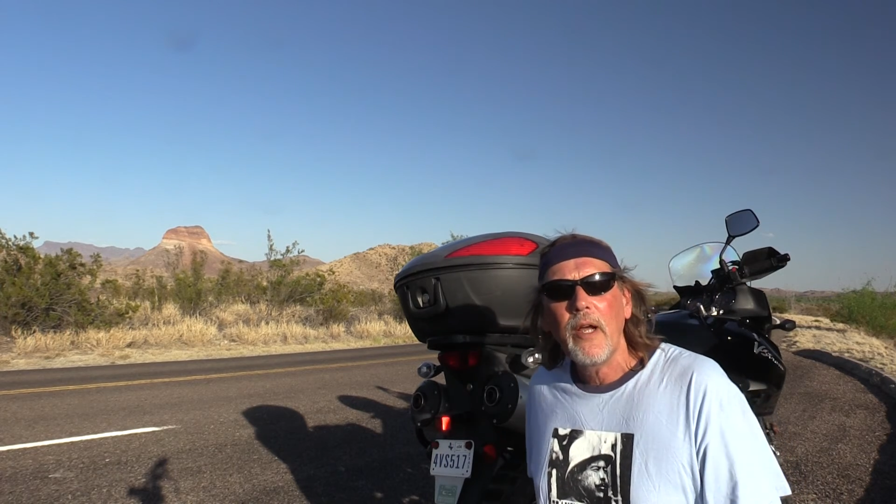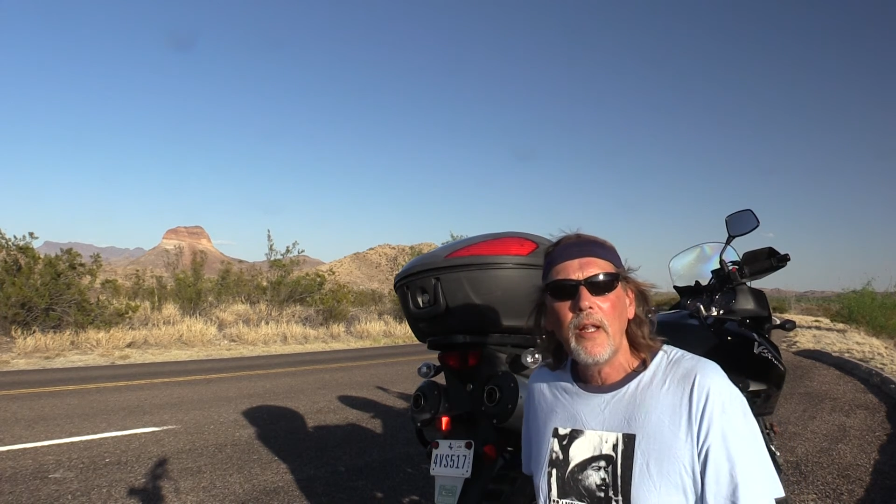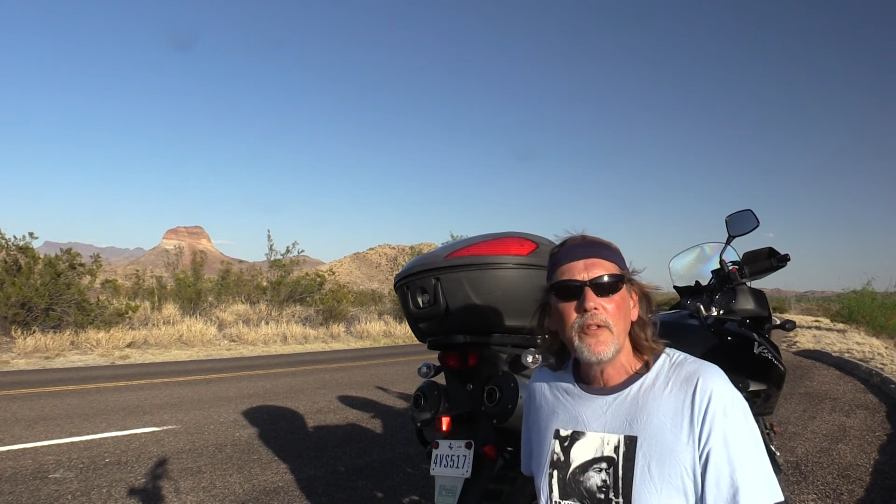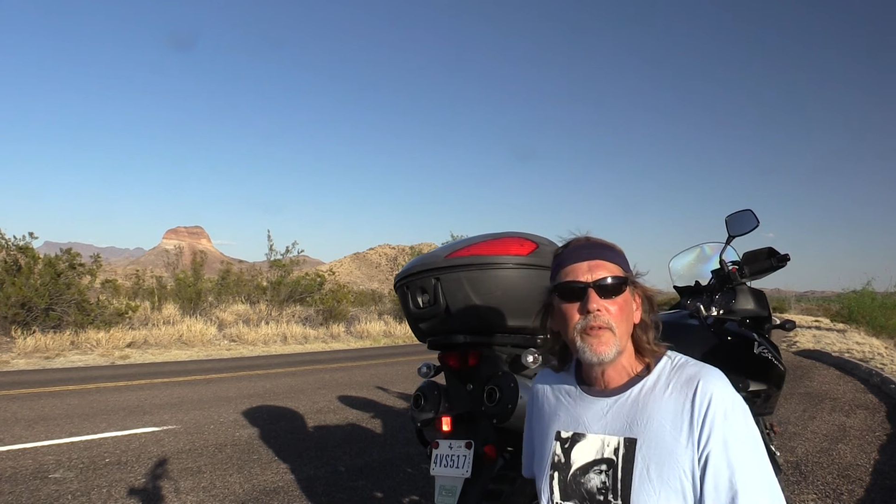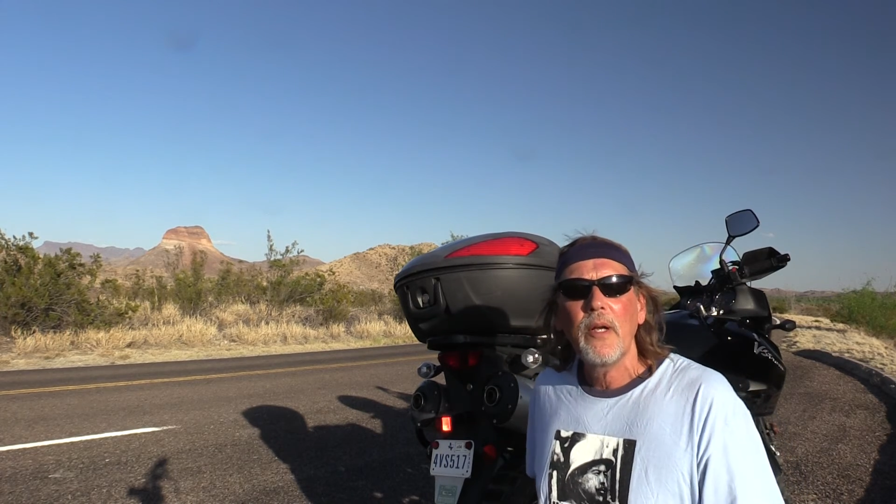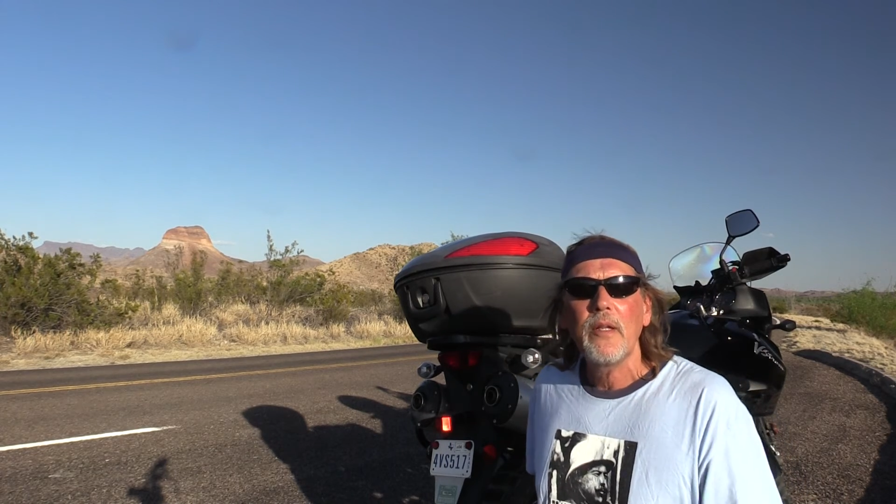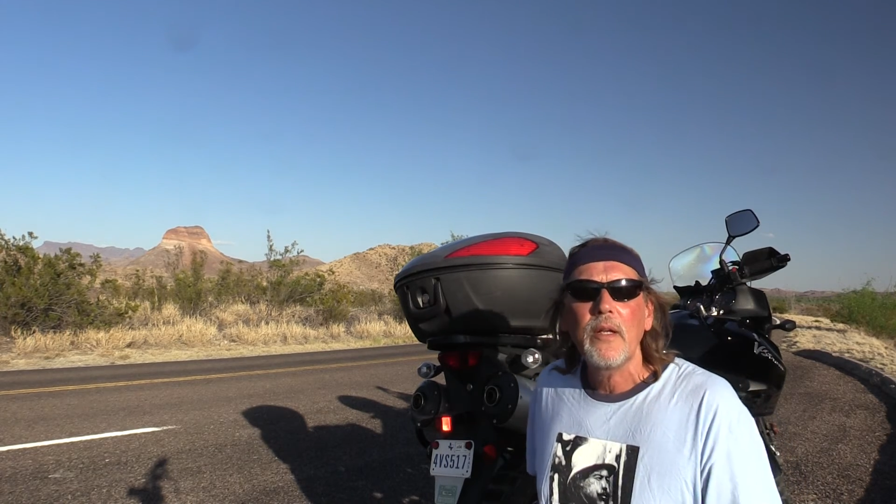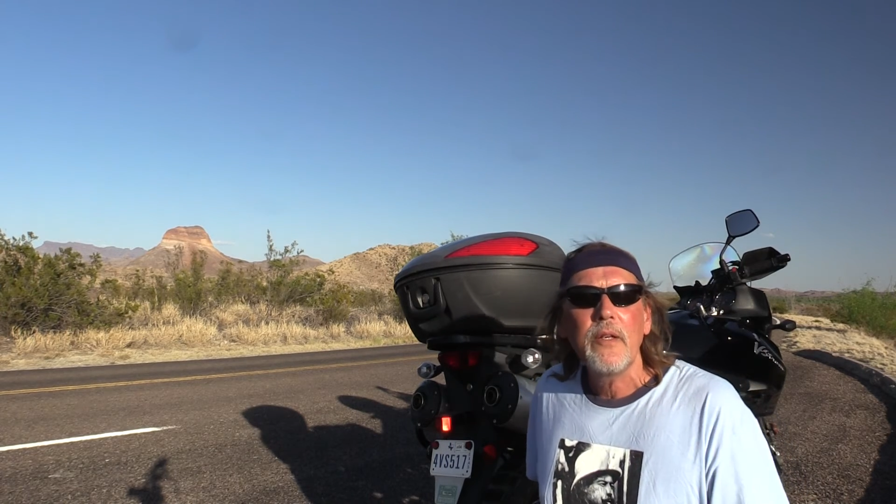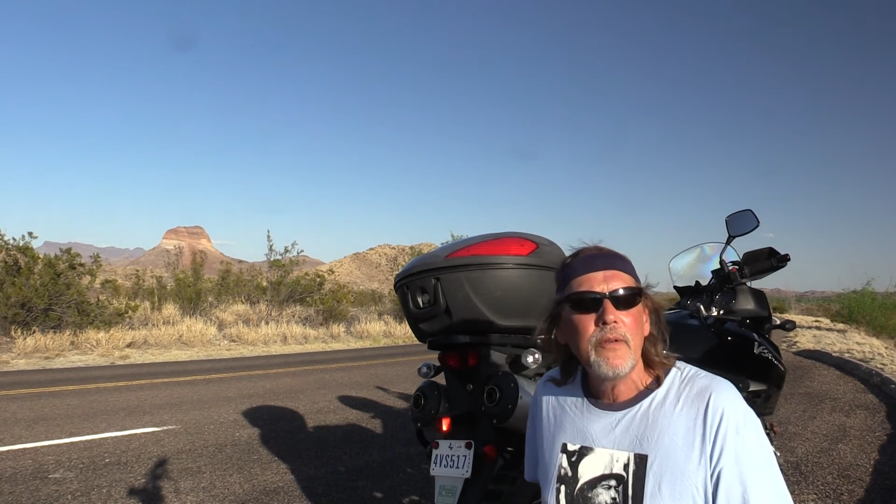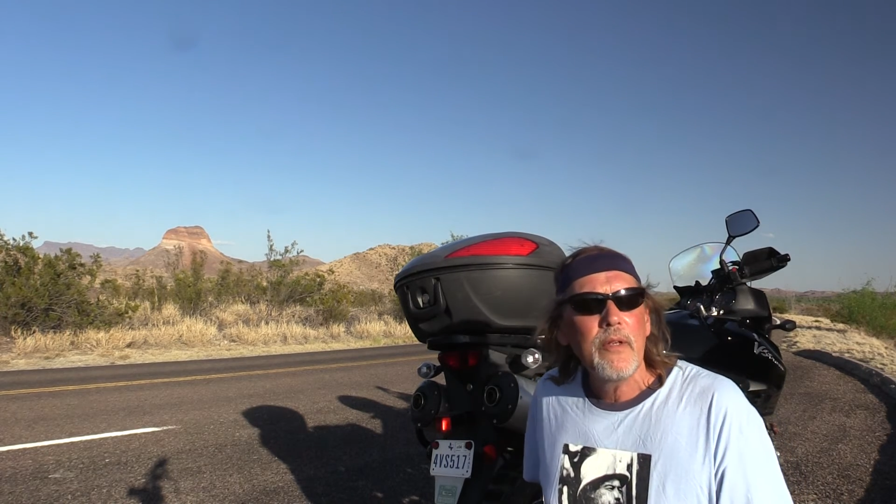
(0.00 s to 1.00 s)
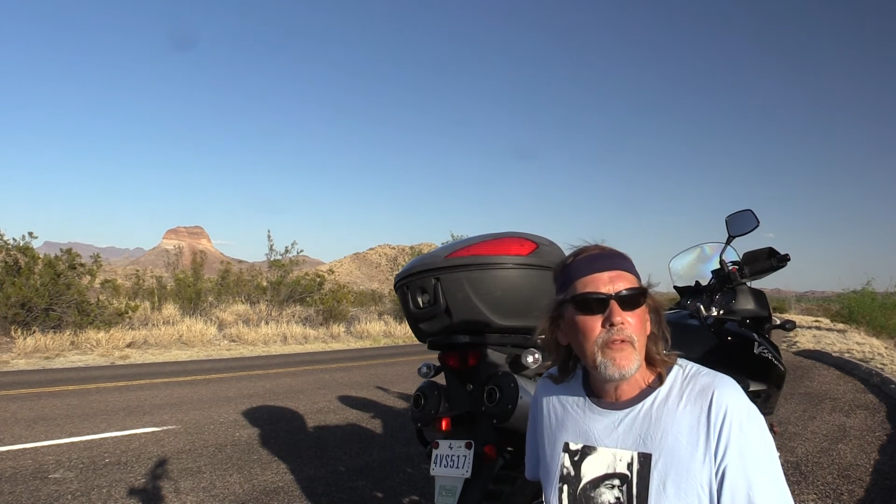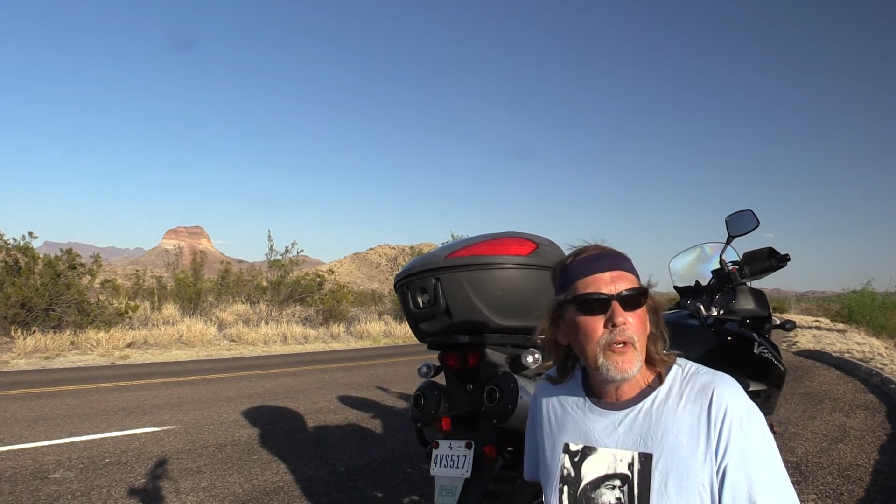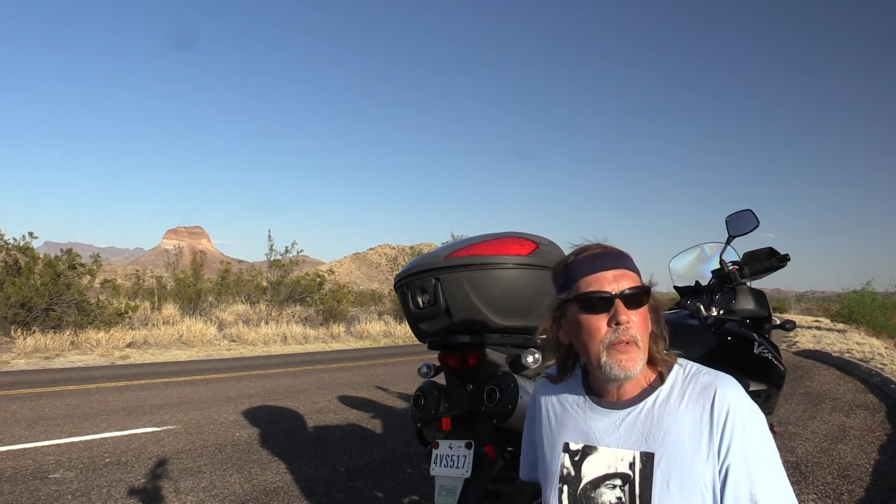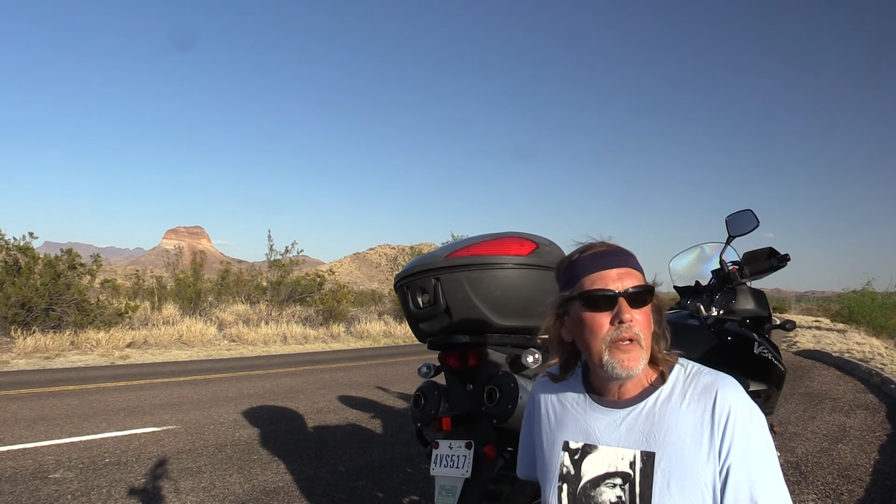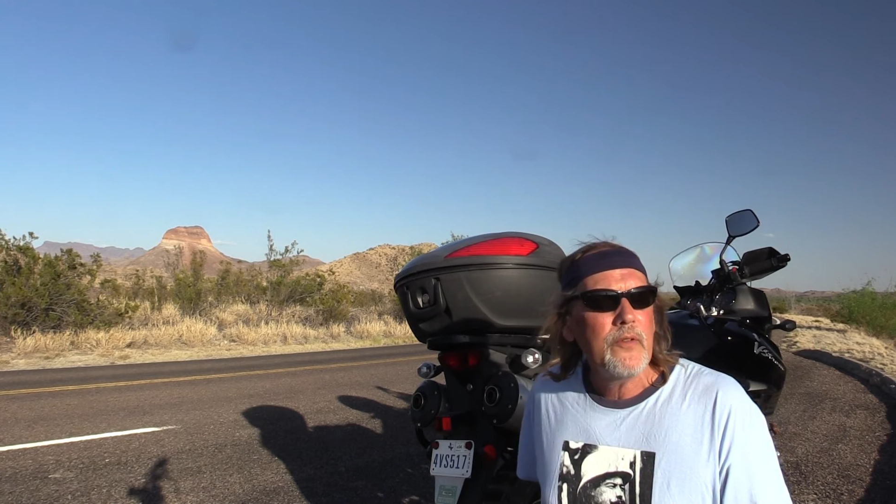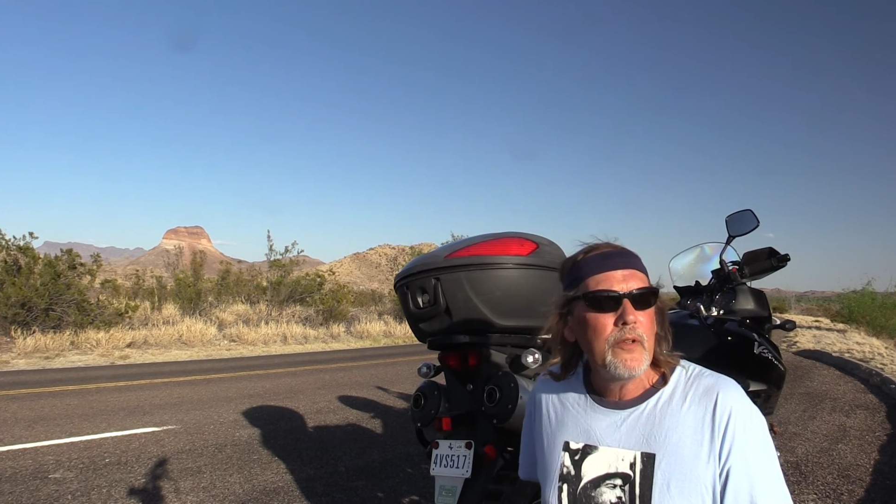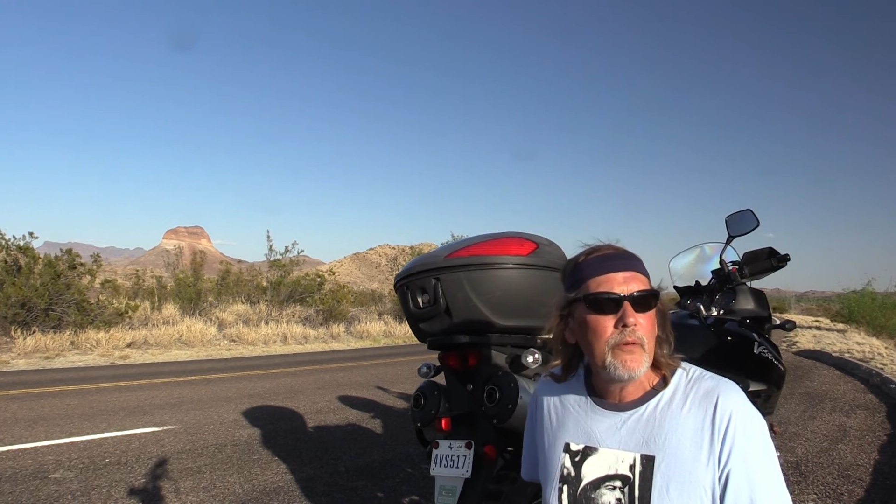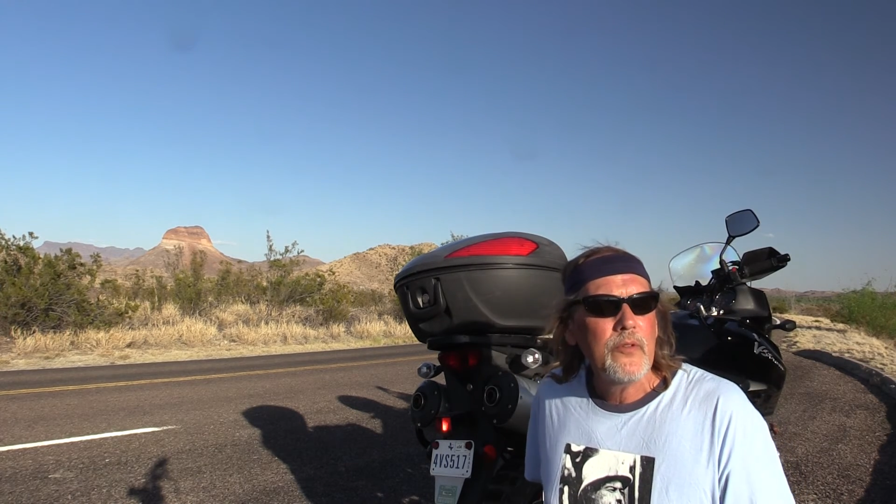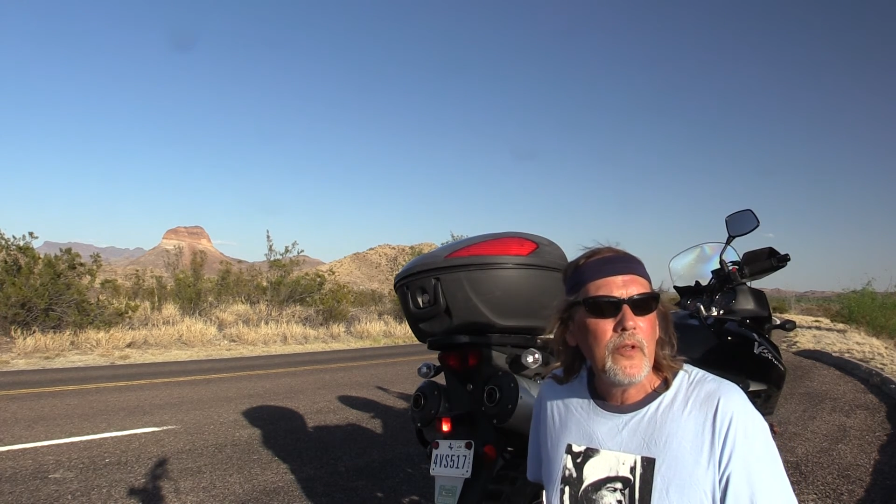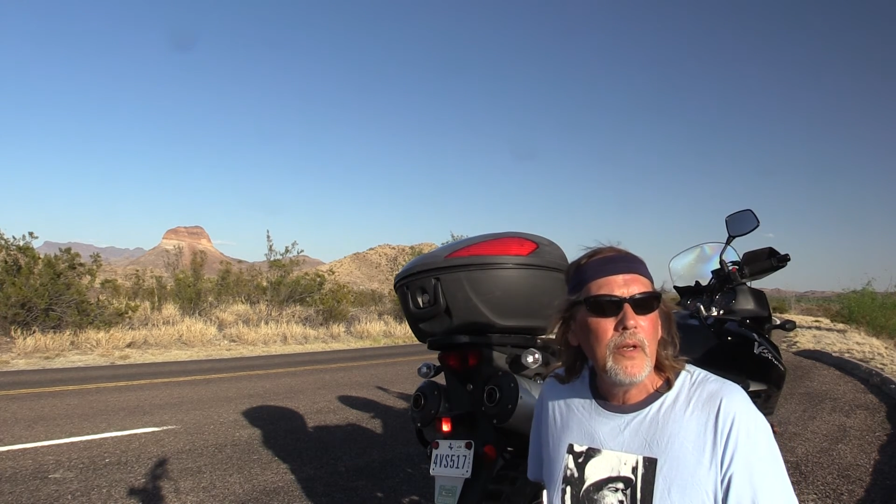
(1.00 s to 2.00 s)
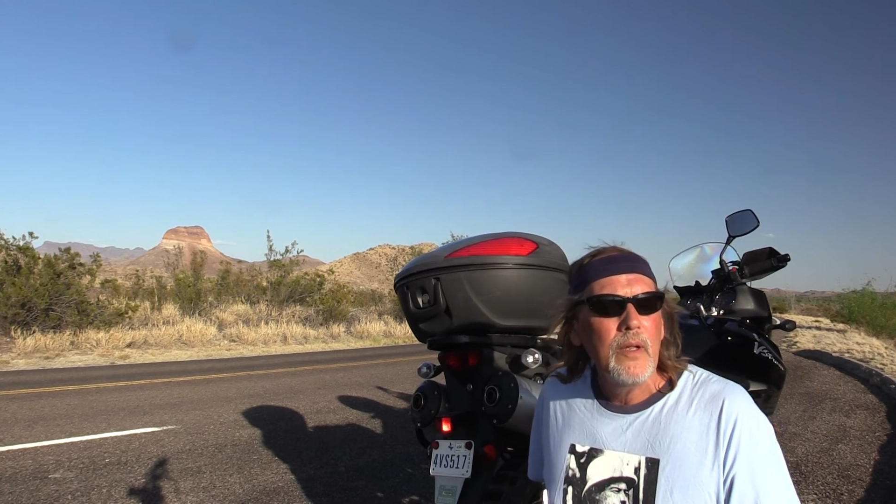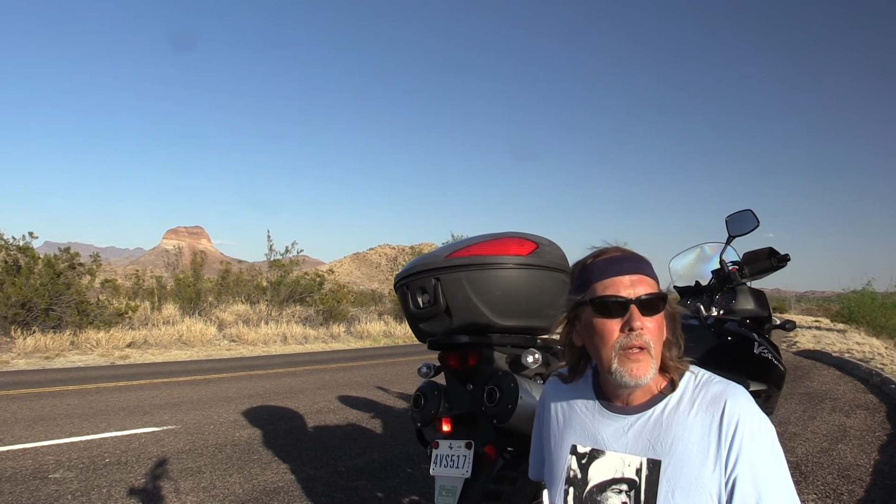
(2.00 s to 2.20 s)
rallies around the country if anybody's interested.